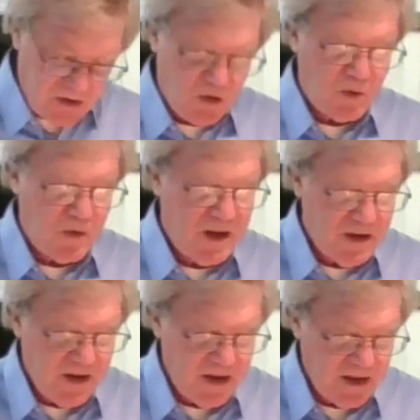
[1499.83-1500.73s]

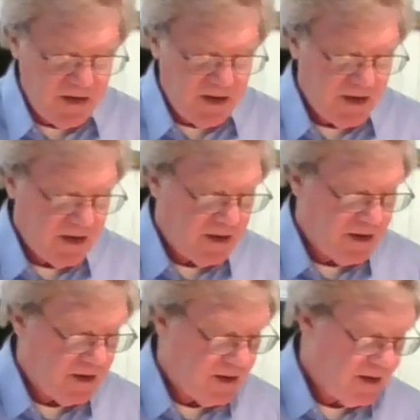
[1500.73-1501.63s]
credited
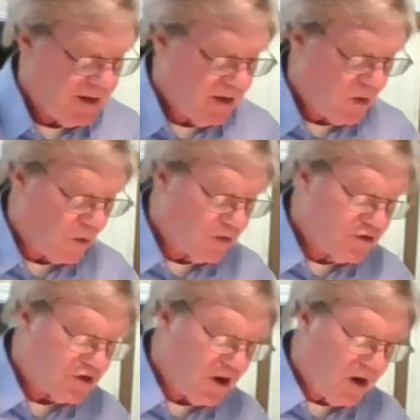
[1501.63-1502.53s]
or
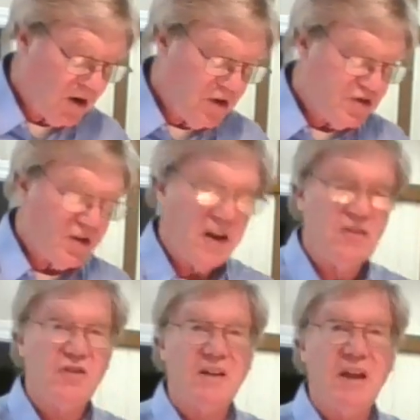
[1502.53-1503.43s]
charged
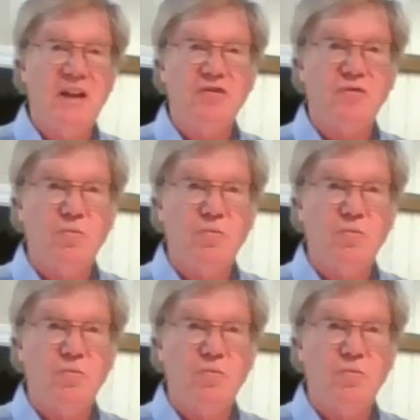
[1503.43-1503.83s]
as a case